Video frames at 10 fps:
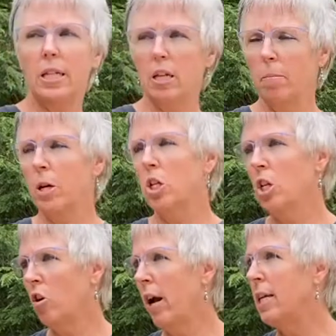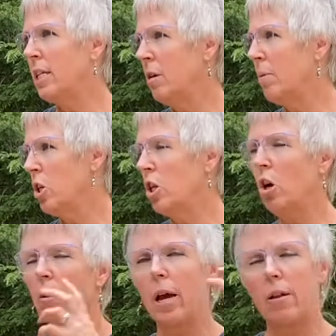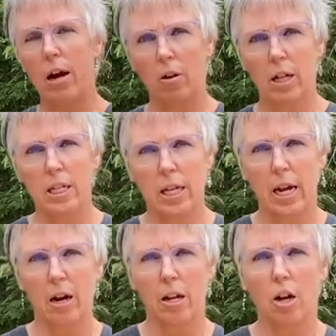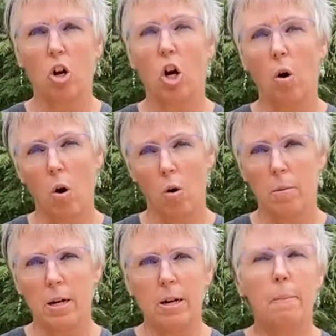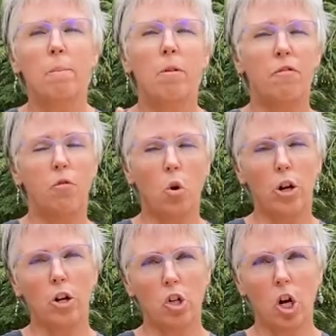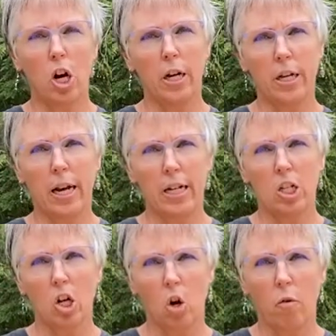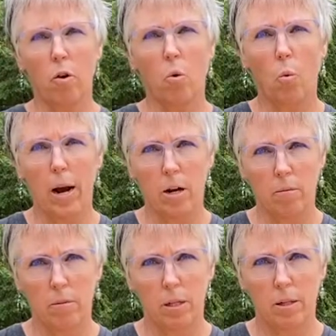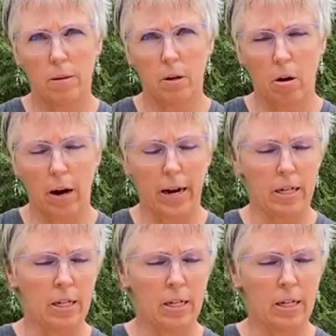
See a person, great. See a person, okay, now let's get out of here and go home before your dog gets overwhelmed. All right.